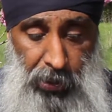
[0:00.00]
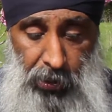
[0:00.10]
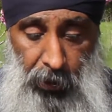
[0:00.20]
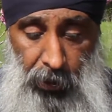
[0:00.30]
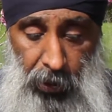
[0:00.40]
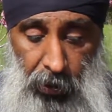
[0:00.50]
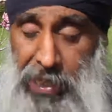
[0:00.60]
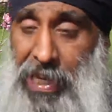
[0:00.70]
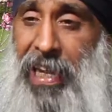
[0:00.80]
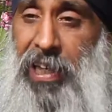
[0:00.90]

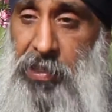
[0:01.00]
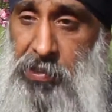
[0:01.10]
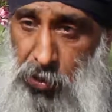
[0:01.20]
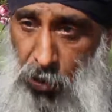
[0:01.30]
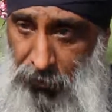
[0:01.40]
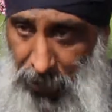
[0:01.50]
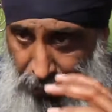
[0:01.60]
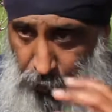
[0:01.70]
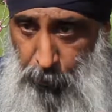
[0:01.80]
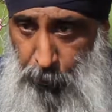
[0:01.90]
layers of
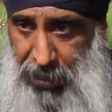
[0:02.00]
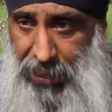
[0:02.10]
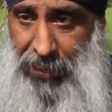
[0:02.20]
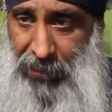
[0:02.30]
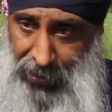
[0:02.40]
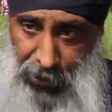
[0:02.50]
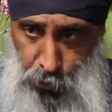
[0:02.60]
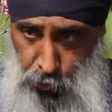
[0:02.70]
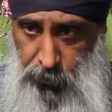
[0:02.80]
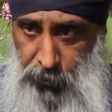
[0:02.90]
our being that
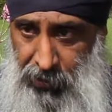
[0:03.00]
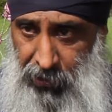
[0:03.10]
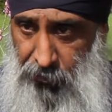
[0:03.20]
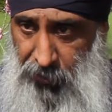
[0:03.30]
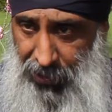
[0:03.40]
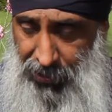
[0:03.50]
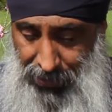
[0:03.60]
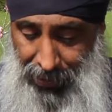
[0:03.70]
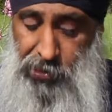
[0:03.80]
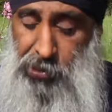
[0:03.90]
Gurmat defines
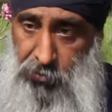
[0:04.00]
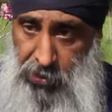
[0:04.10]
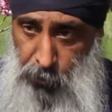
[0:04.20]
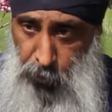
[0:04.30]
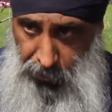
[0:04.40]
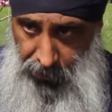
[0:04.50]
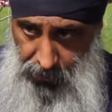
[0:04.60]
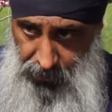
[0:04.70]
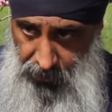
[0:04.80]
as three bodies.